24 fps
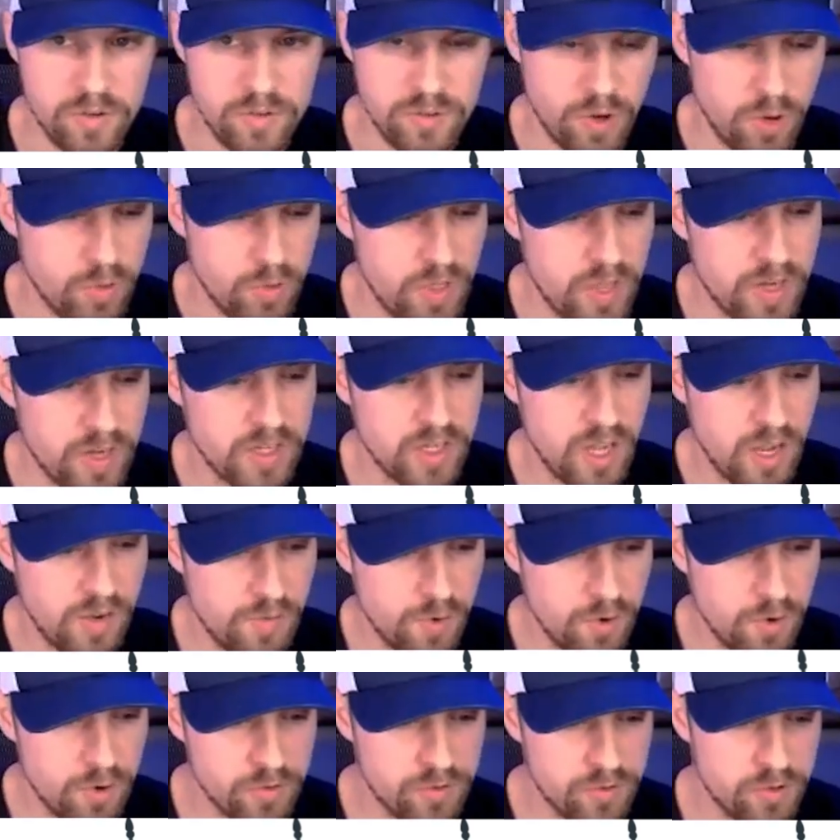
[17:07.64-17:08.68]
So that
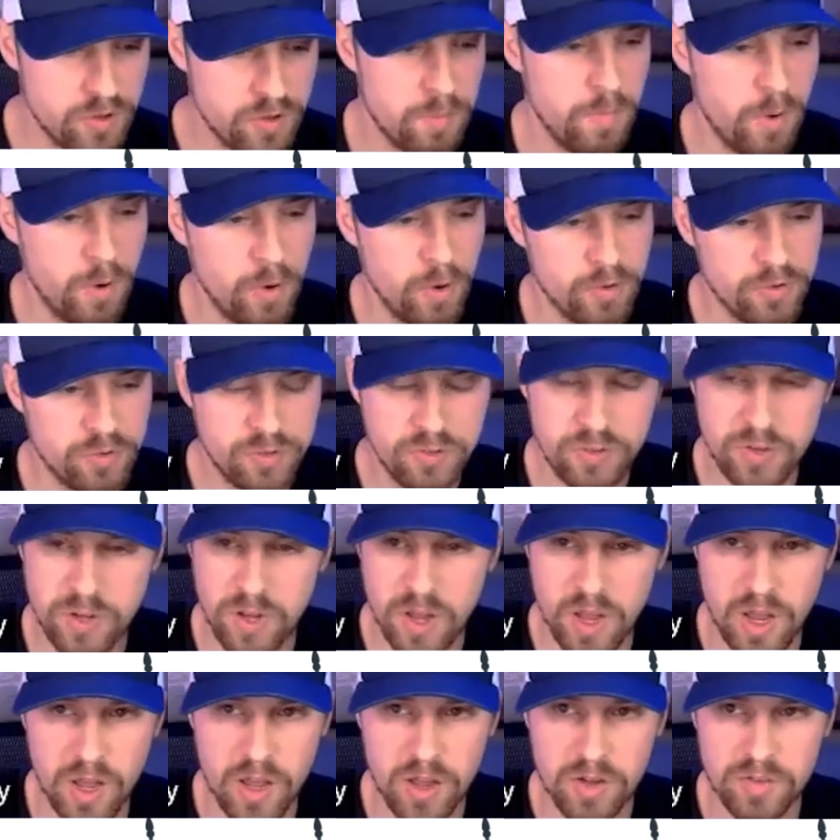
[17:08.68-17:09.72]
covers most
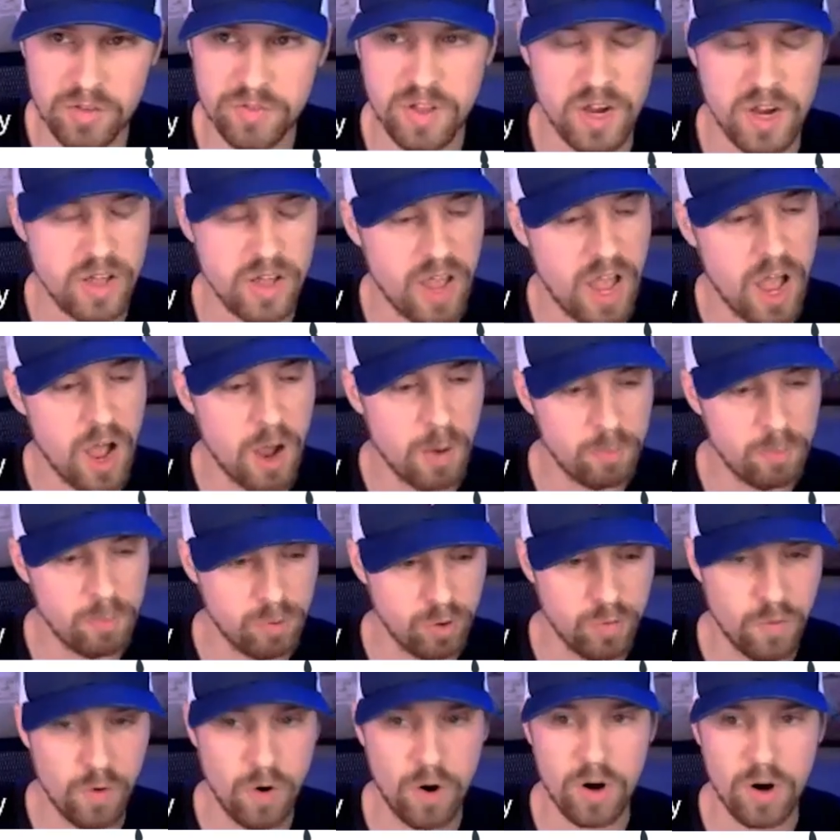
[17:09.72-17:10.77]
of kind of how
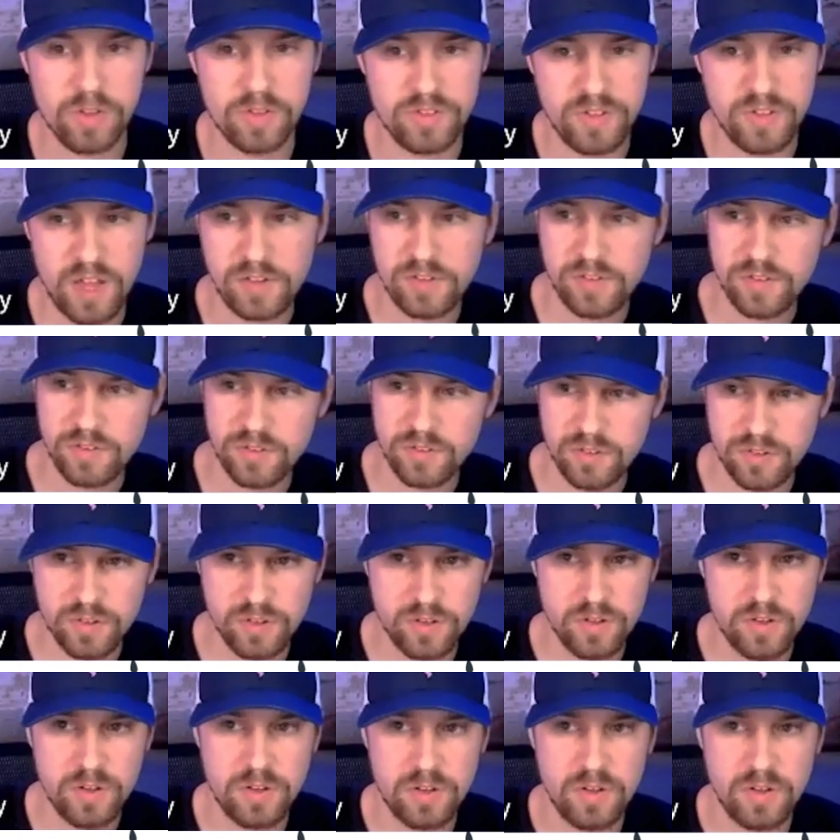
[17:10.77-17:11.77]
Provar tests